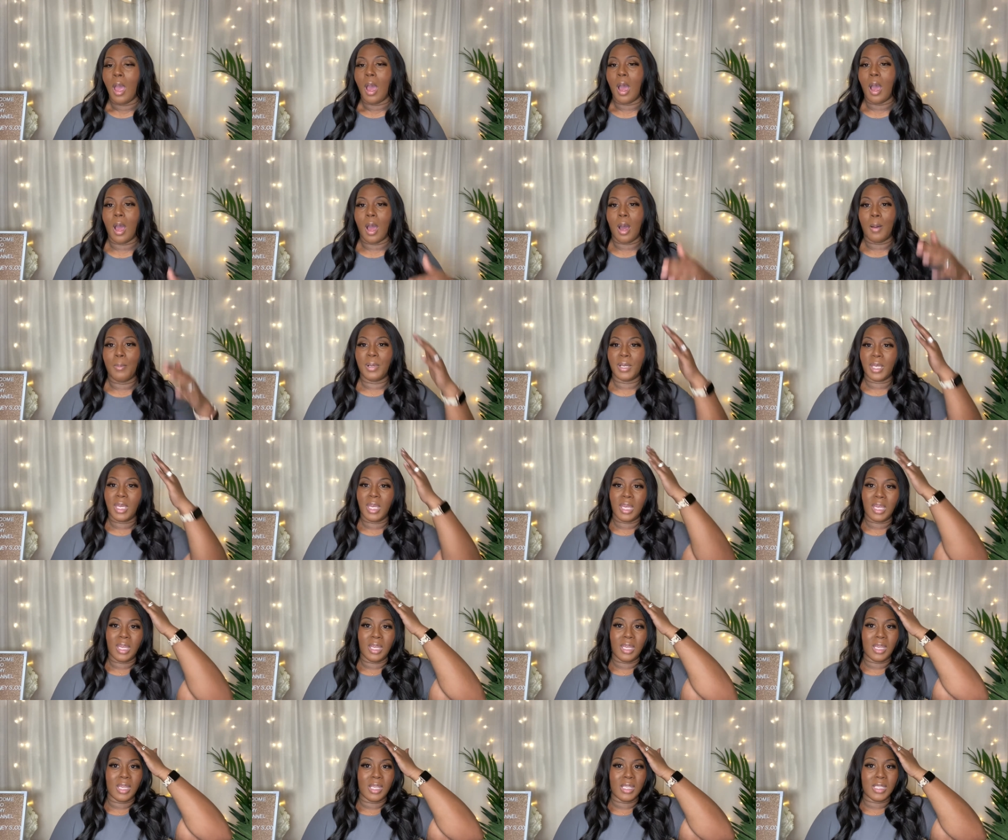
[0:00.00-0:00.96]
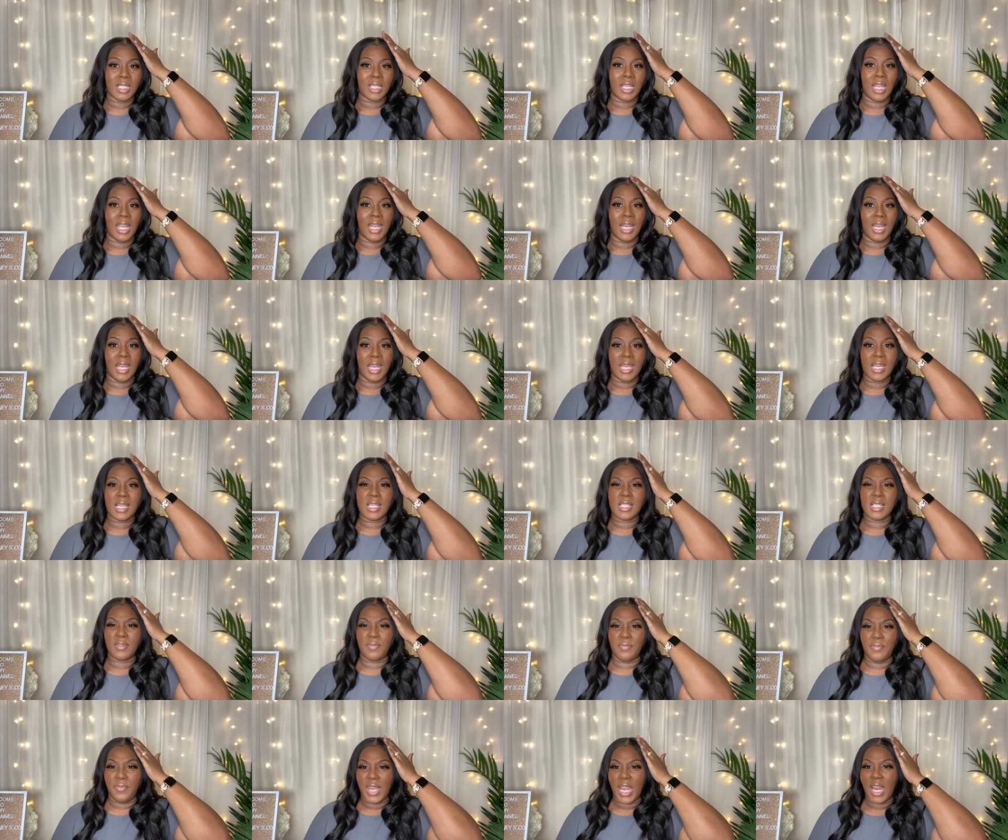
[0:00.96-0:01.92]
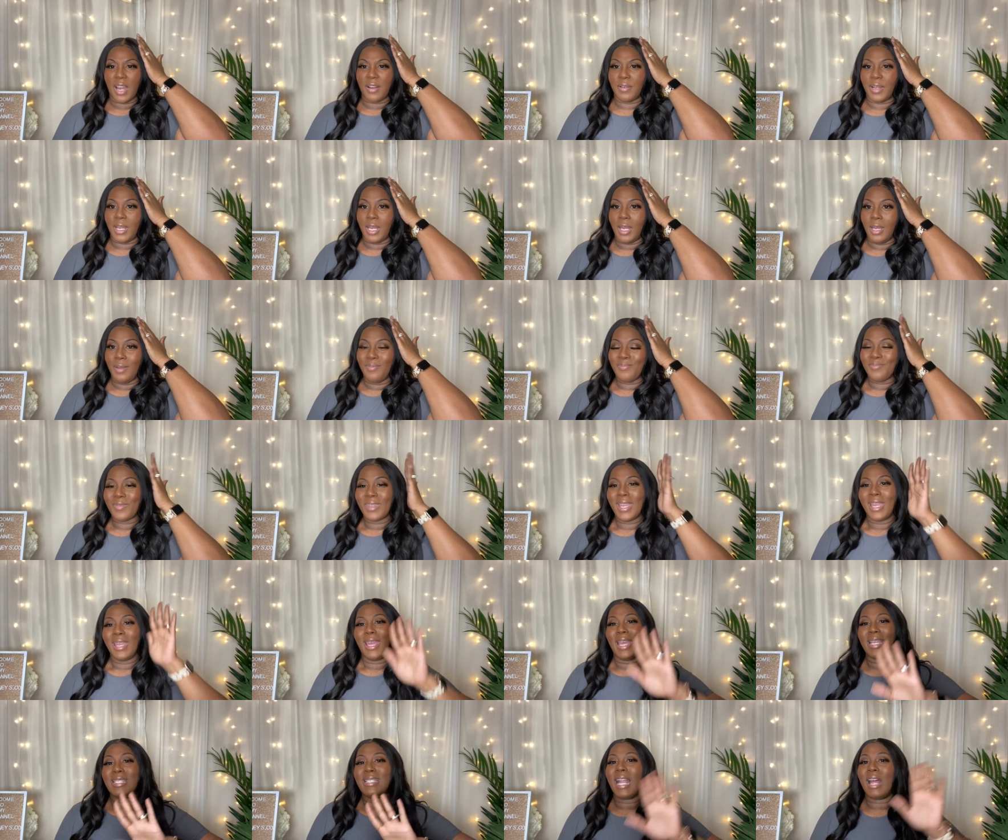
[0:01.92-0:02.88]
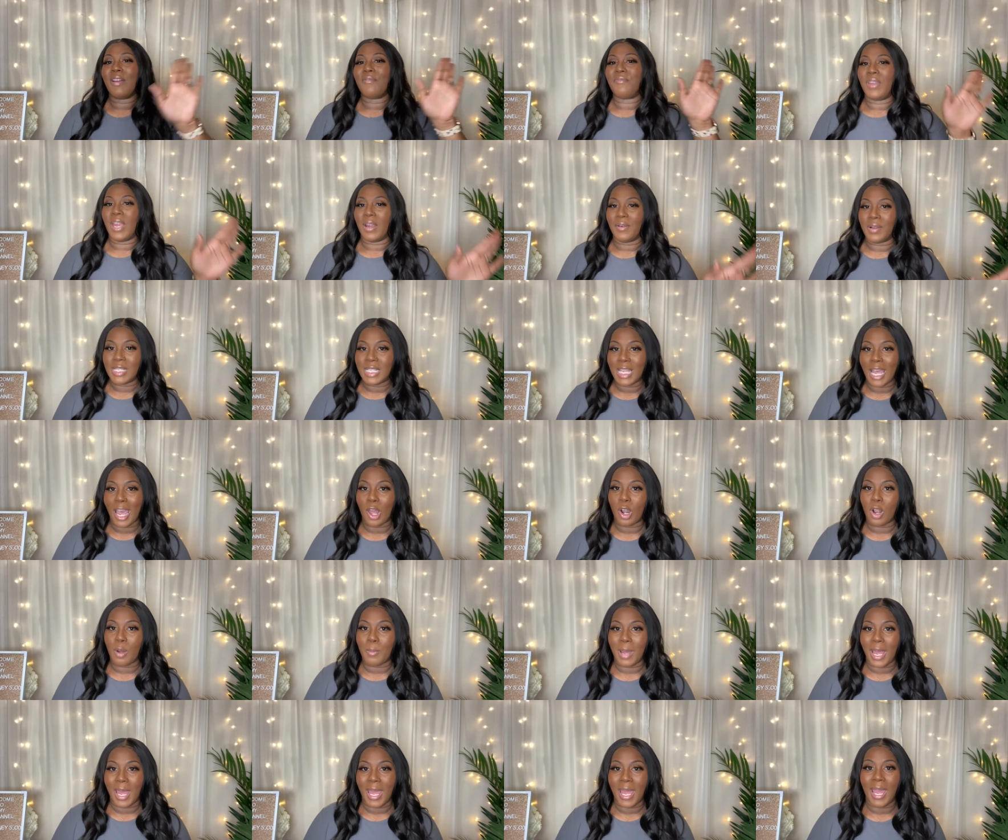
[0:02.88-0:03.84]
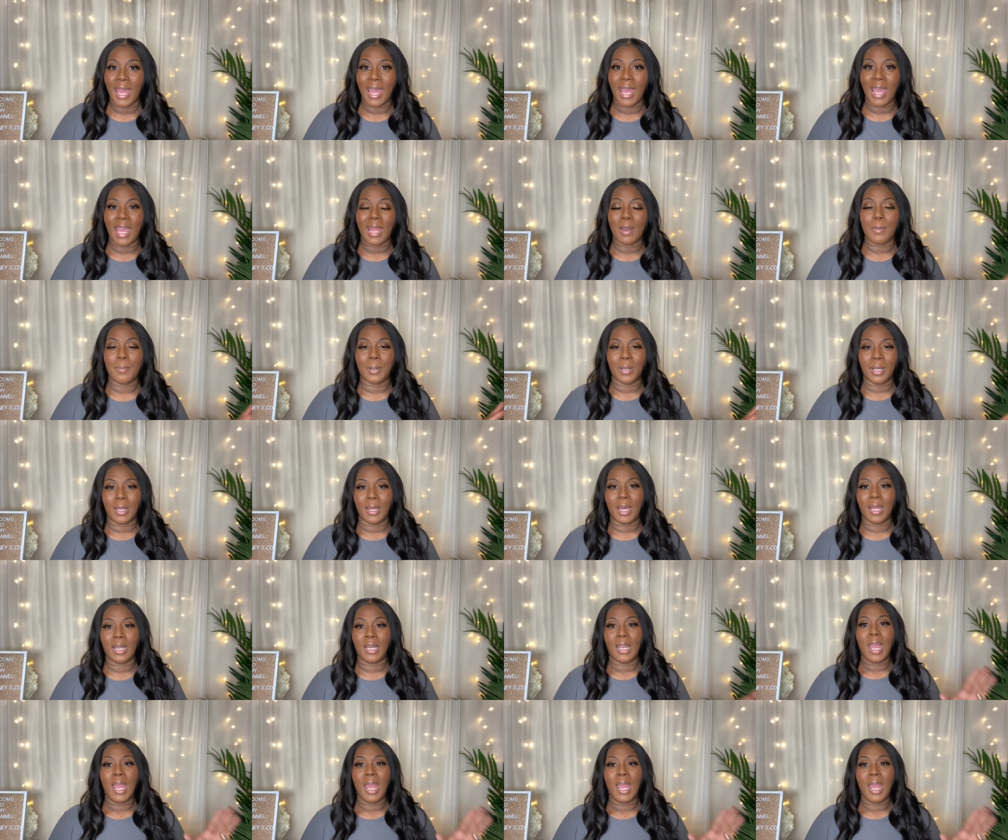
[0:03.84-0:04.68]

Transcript: um, because it is very, it's not very tight on my head, but